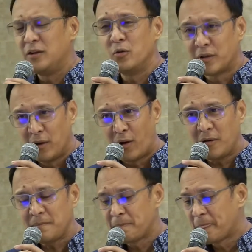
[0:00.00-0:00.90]
They knew the
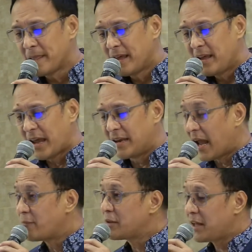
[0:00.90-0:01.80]
law,
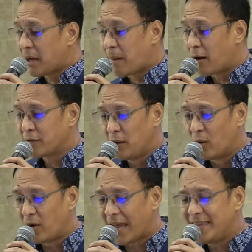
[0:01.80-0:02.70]
and everything
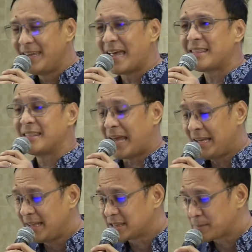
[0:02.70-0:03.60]
about the law, and yet
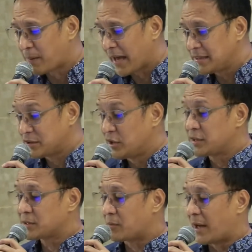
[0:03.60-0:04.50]
they
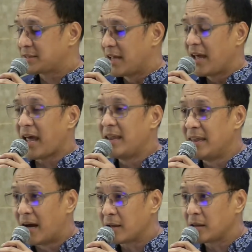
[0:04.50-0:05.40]
despise Jesus Christ
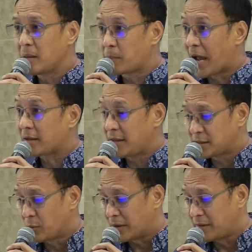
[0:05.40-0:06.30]
and not
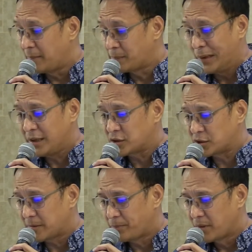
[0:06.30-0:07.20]
practice what they
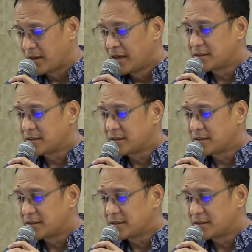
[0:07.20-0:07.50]
preach.